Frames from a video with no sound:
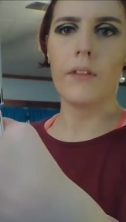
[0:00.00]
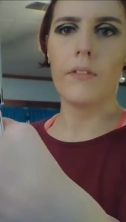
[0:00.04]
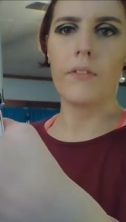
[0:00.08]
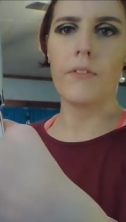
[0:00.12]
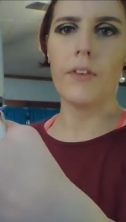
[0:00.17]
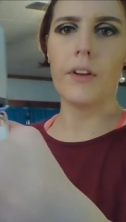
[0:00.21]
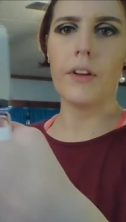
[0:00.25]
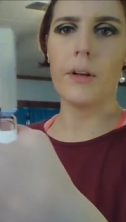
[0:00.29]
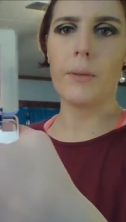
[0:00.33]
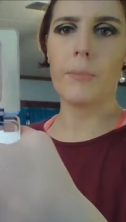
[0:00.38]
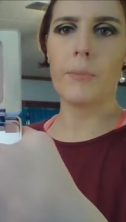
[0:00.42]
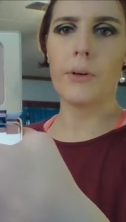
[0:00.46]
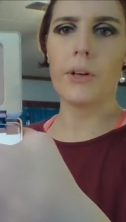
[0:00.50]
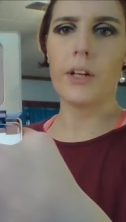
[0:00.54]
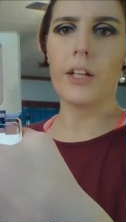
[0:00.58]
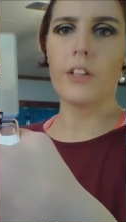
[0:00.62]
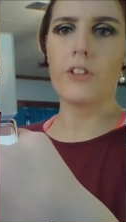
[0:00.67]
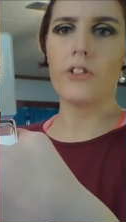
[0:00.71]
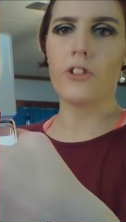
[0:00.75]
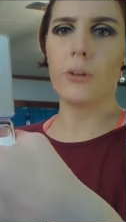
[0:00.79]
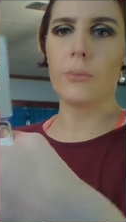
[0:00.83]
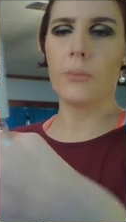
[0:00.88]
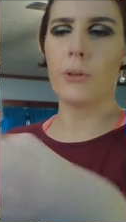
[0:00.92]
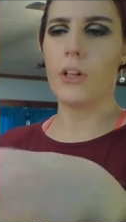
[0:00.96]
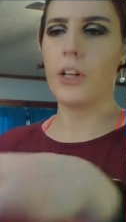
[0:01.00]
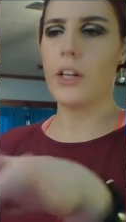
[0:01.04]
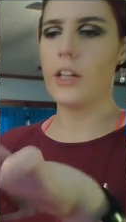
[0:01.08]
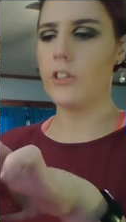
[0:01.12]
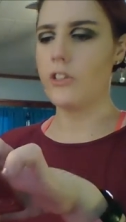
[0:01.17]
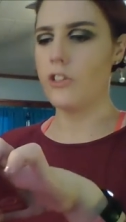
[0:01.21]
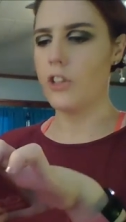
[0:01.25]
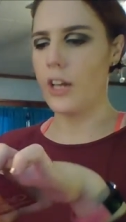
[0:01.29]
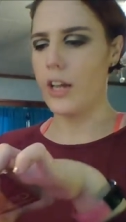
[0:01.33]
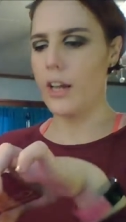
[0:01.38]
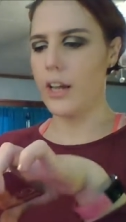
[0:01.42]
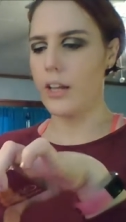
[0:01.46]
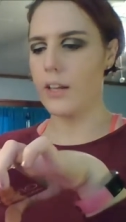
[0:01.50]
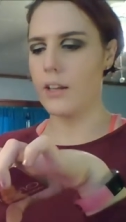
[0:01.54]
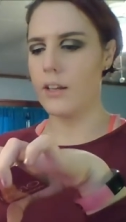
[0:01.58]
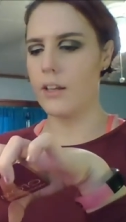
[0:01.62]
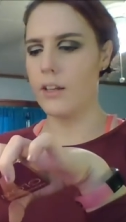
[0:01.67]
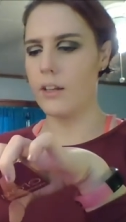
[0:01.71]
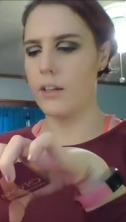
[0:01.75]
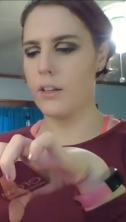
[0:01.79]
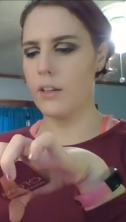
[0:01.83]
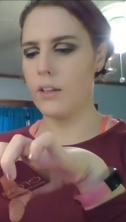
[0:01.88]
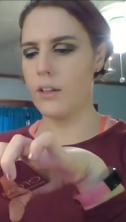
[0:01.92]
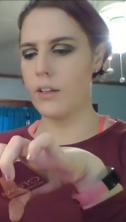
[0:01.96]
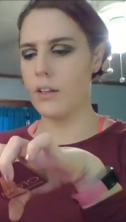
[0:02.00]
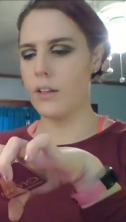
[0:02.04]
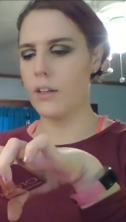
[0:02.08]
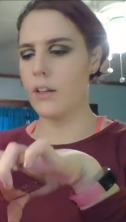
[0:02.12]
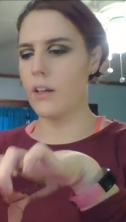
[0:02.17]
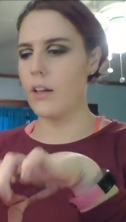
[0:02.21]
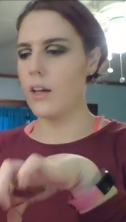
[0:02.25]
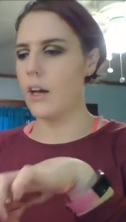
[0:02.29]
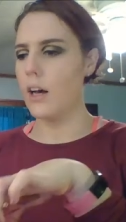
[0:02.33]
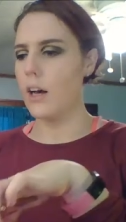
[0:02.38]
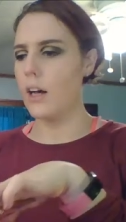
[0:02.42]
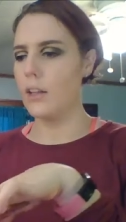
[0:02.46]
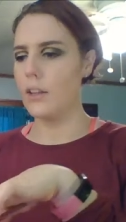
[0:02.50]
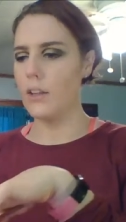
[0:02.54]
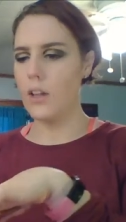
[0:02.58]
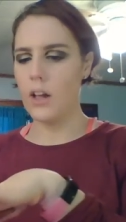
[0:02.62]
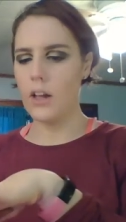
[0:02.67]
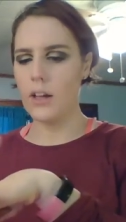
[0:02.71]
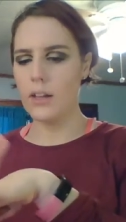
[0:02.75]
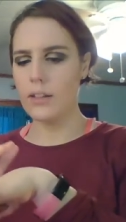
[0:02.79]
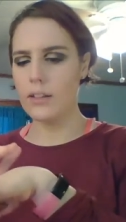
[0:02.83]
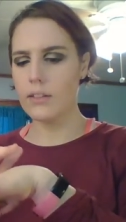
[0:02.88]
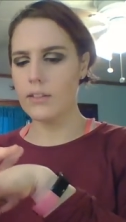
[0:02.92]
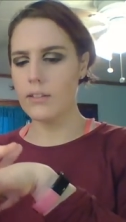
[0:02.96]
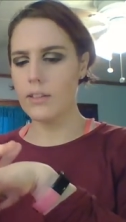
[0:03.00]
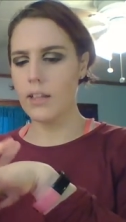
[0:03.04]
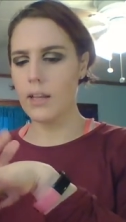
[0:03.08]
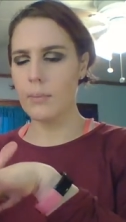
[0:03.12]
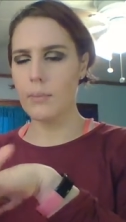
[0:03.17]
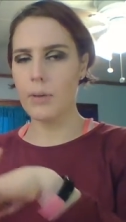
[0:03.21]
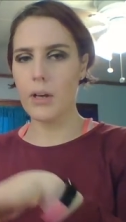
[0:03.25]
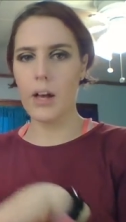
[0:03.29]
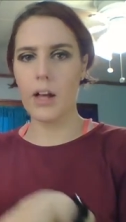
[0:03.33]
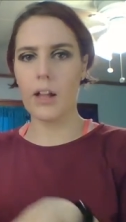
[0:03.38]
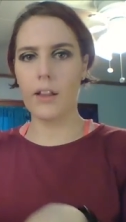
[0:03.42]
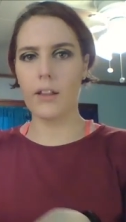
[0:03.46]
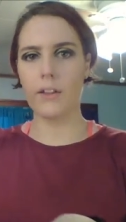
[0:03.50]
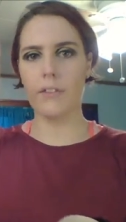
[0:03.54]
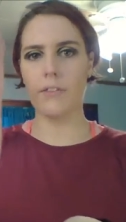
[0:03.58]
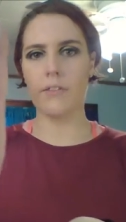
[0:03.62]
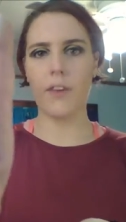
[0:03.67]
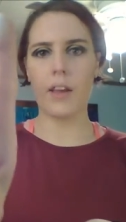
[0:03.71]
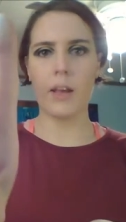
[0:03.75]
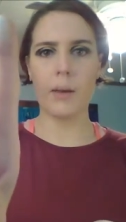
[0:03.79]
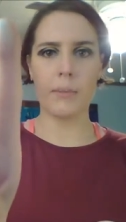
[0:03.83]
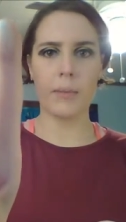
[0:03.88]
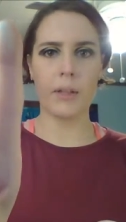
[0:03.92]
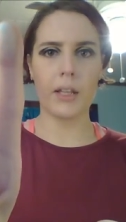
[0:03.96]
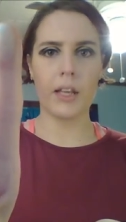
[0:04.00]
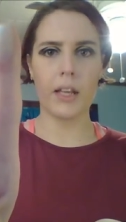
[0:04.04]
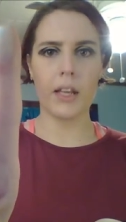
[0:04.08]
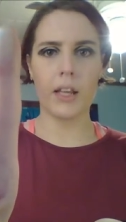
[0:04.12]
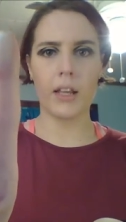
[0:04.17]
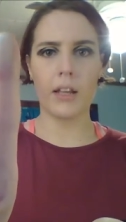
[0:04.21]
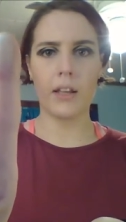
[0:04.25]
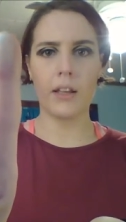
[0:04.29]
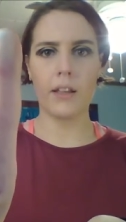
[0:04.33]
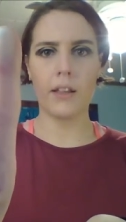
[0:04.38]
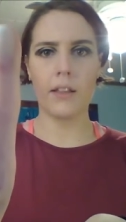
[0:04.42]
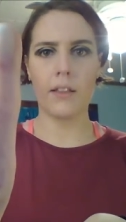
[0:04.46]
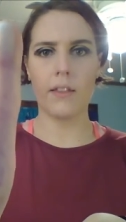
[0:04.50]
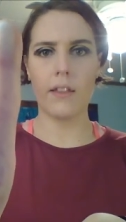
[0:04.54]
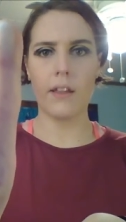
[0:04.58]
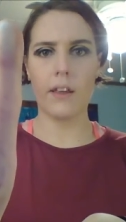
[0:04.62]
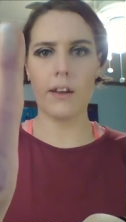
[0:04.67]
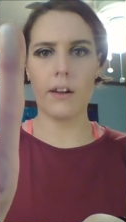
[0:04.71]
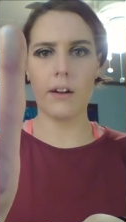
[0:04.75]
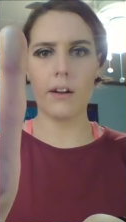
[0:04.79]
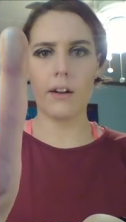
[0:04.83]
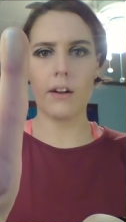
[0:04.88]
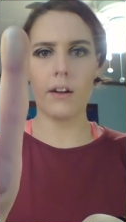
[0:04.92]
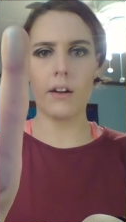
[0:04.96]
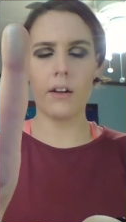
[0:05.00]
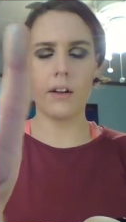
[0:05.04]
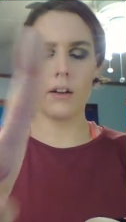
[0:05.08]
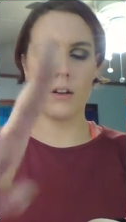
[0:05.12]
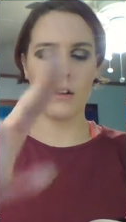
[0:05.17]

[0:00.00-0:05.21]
Very pretty shimmery shade. Along the same color family there.